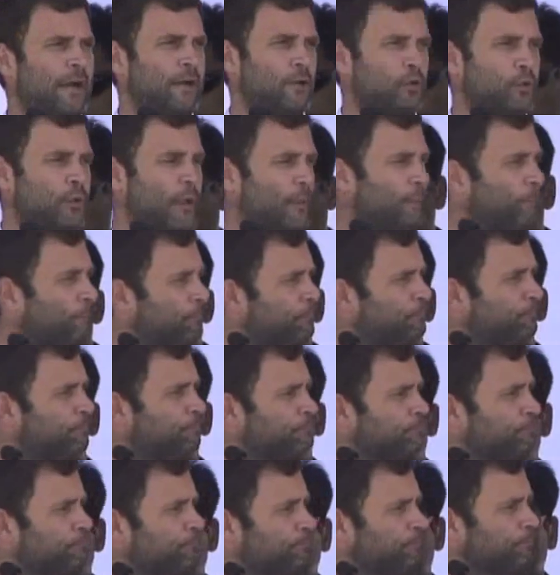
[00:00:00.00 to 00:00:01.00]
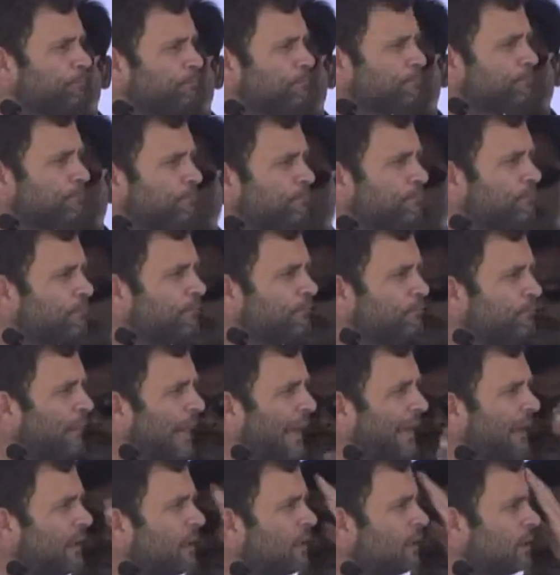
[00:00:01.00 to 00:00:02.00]
back to them.
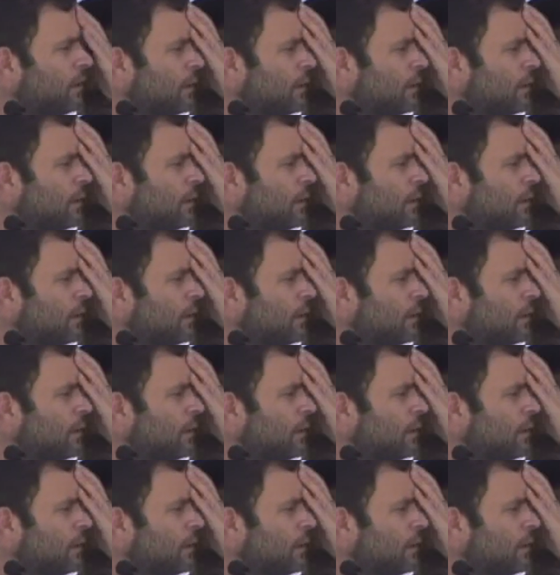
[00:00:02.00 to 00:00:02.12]
Bank